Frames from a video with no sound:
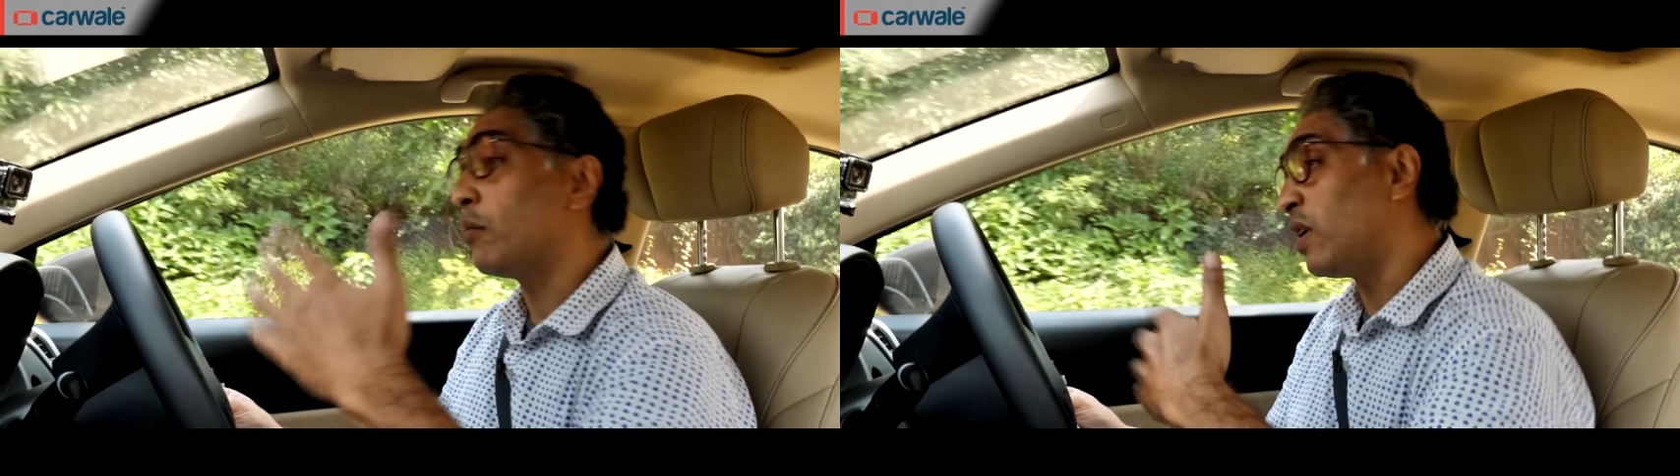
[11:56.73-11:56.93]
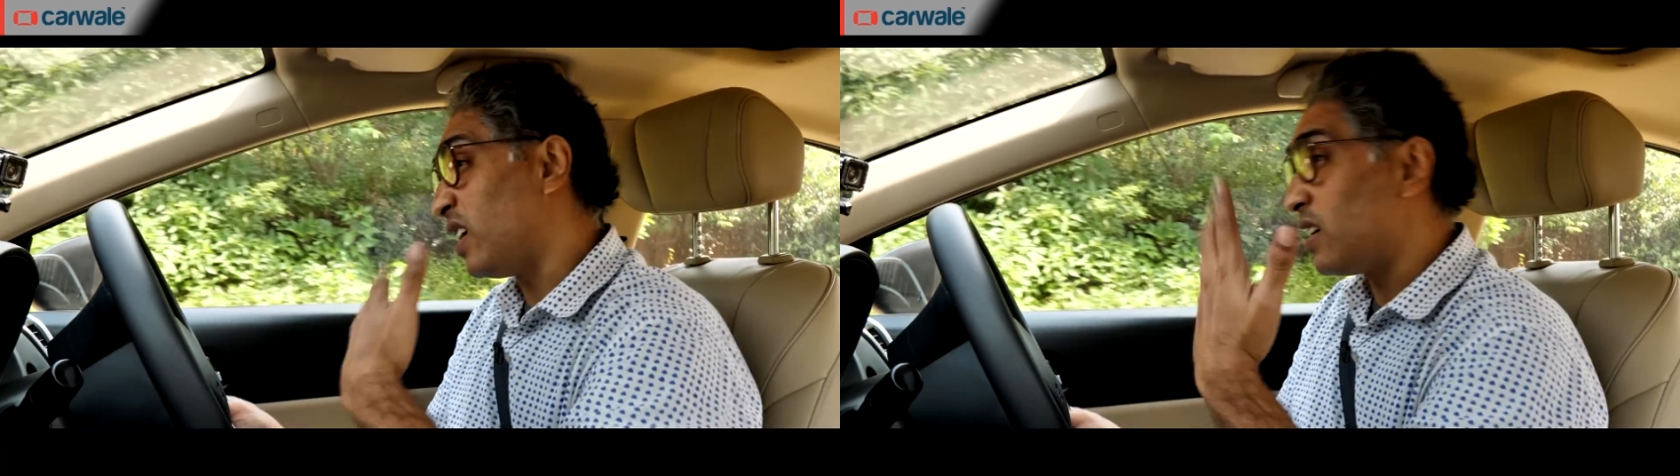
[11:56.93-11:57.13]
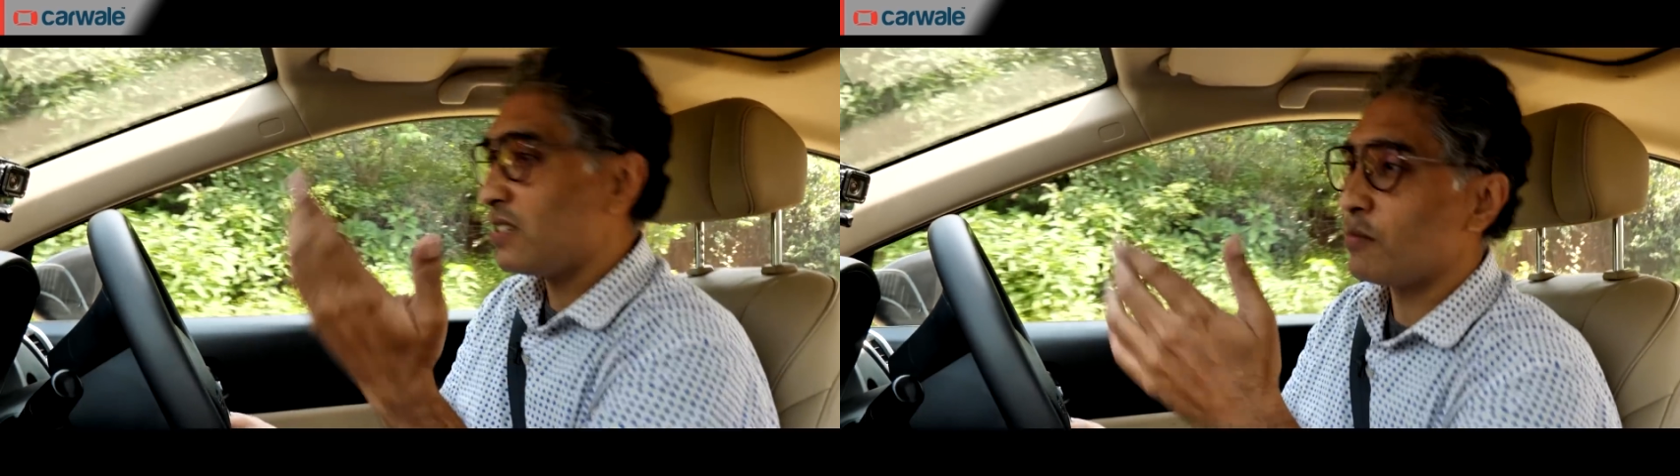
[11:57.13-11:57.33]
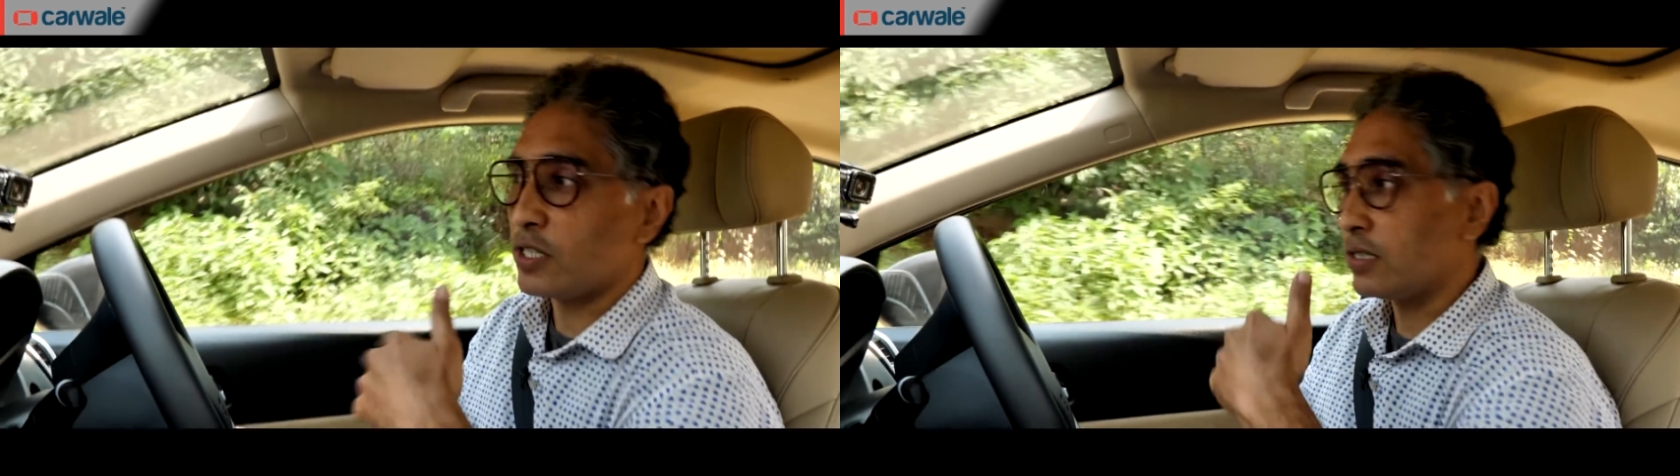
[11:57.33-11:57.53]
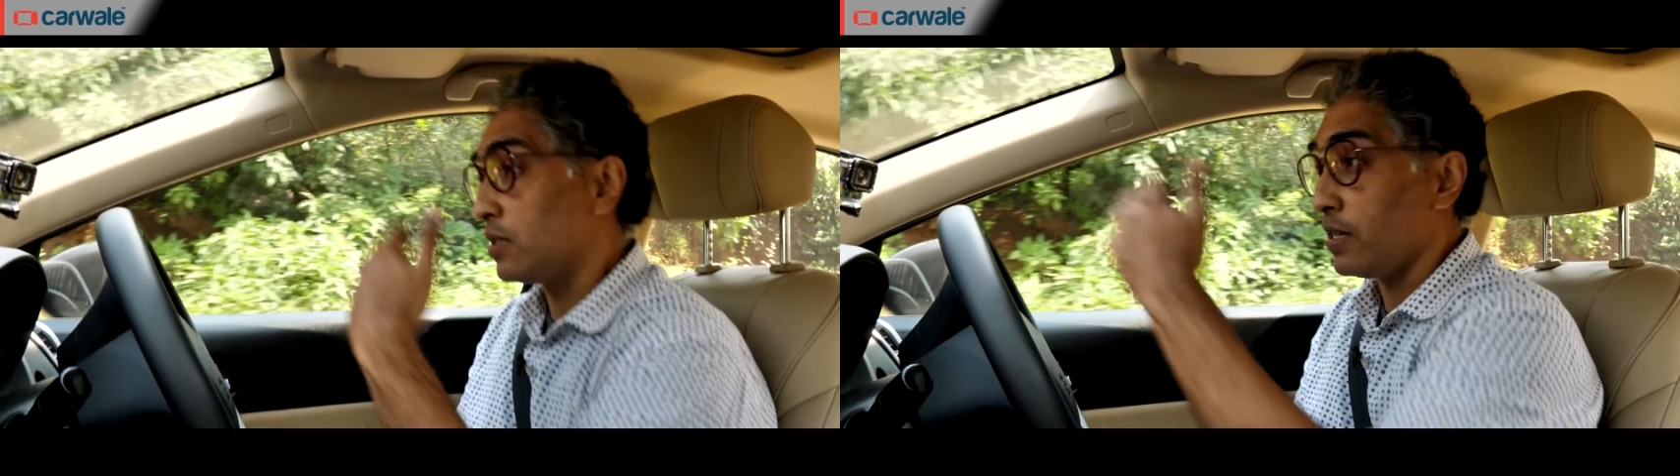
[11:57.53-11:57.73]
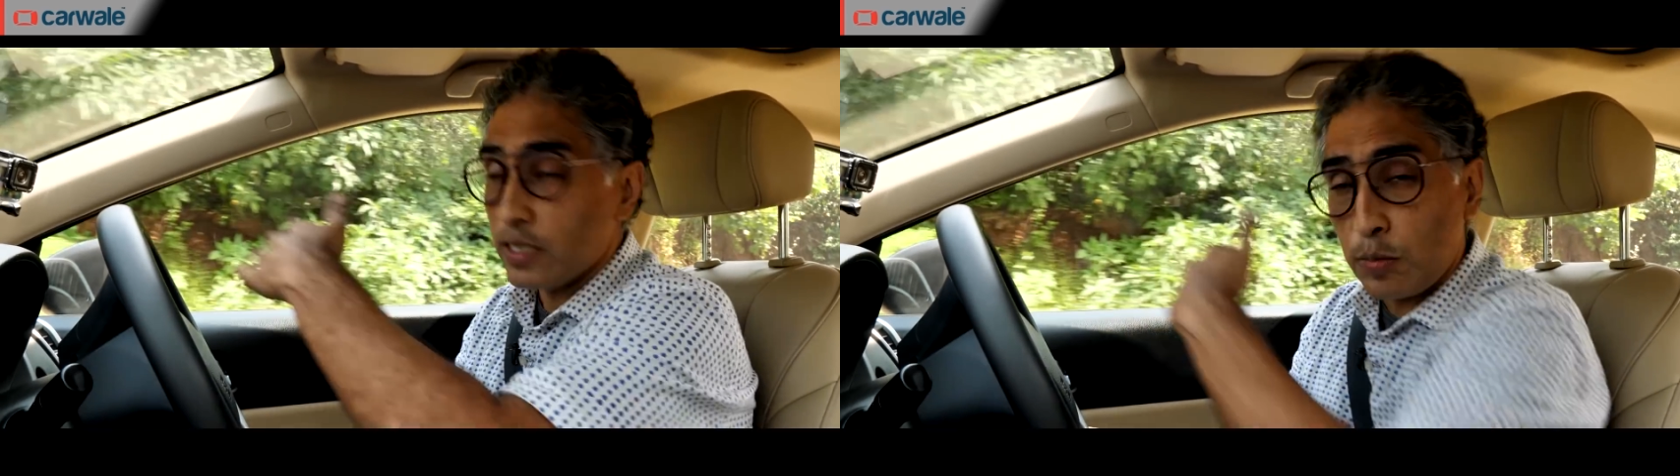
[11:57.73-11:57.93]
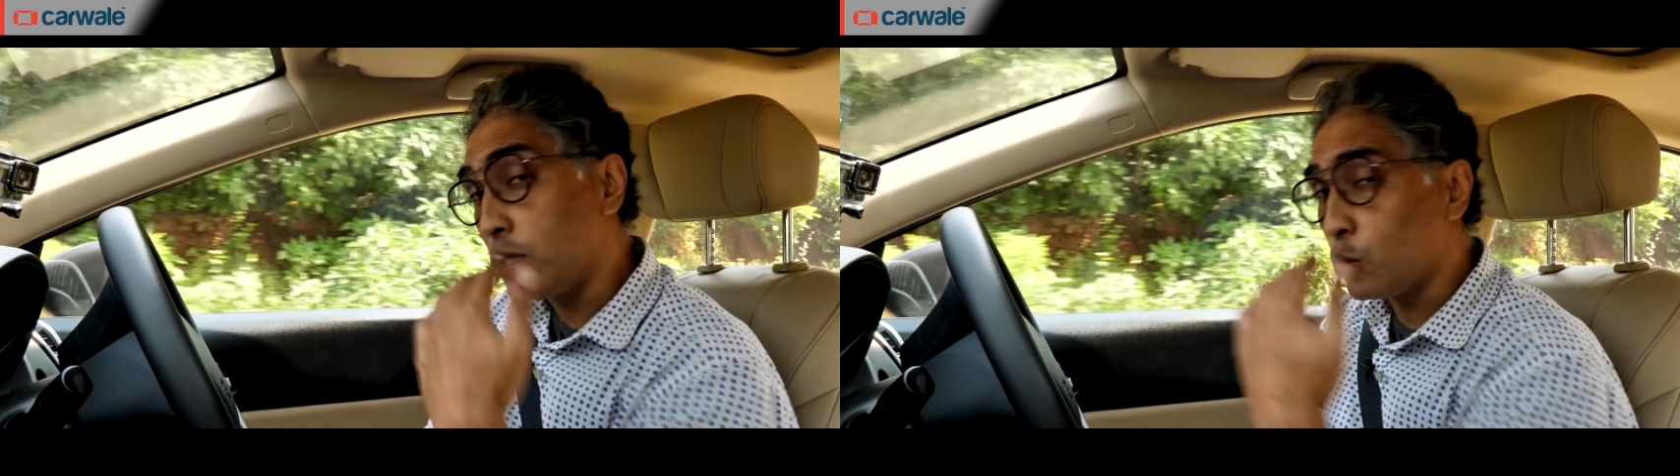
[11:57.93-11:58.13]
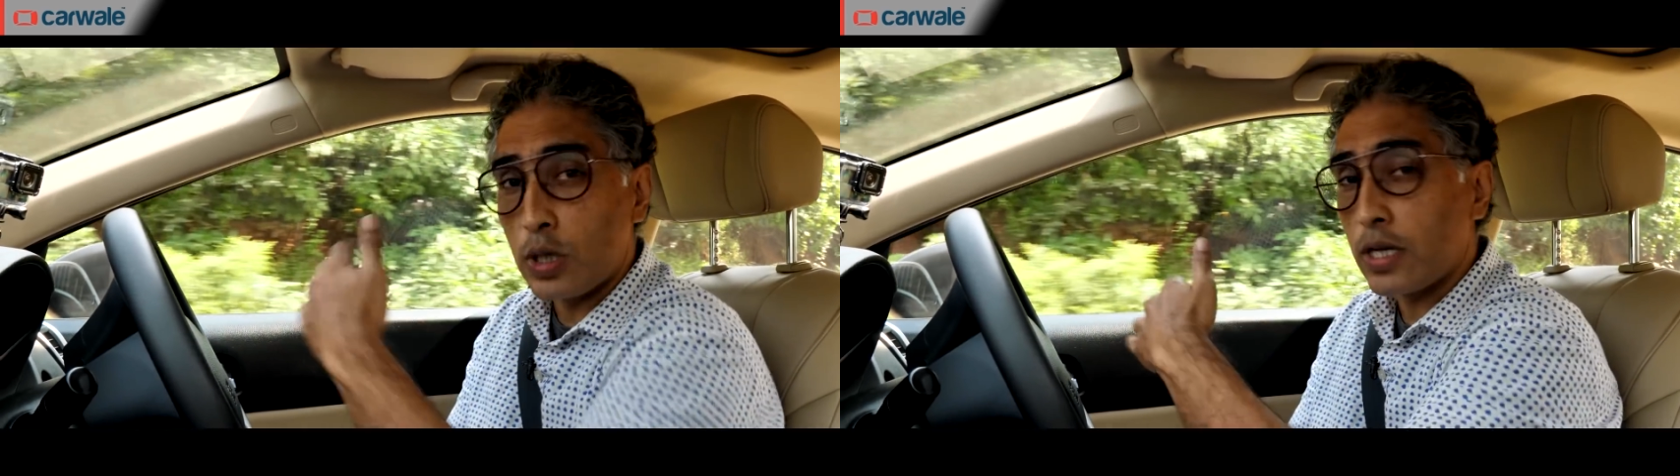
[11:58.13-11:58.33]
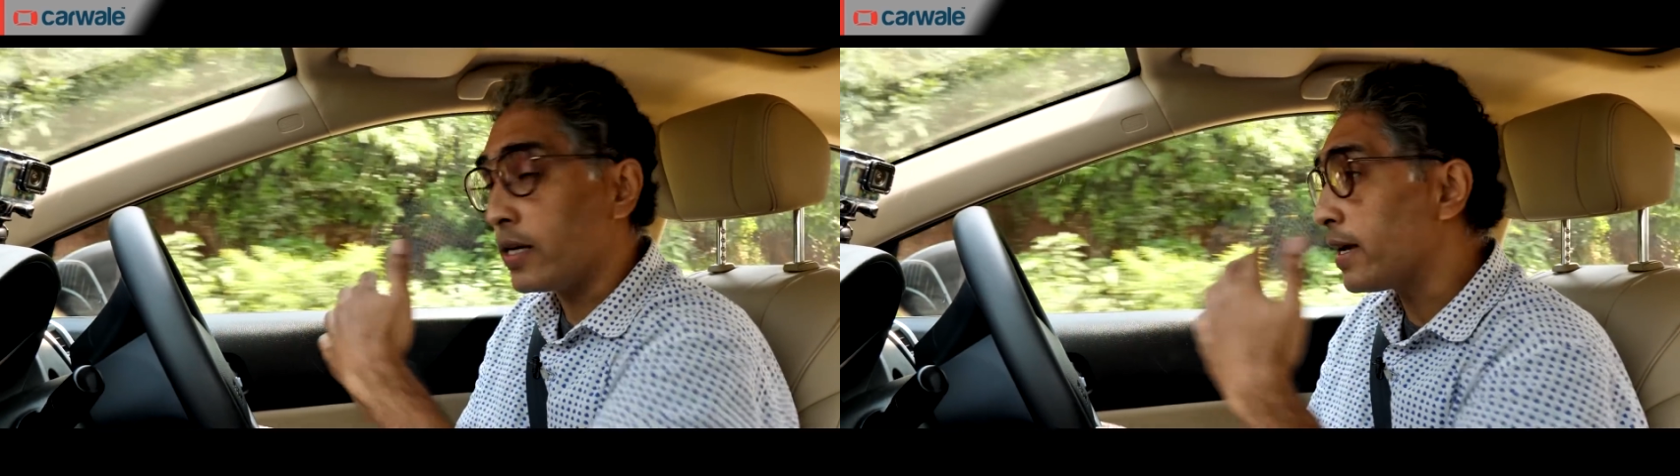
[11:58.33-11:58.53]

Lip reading: but it doesn't, because the ESP is working,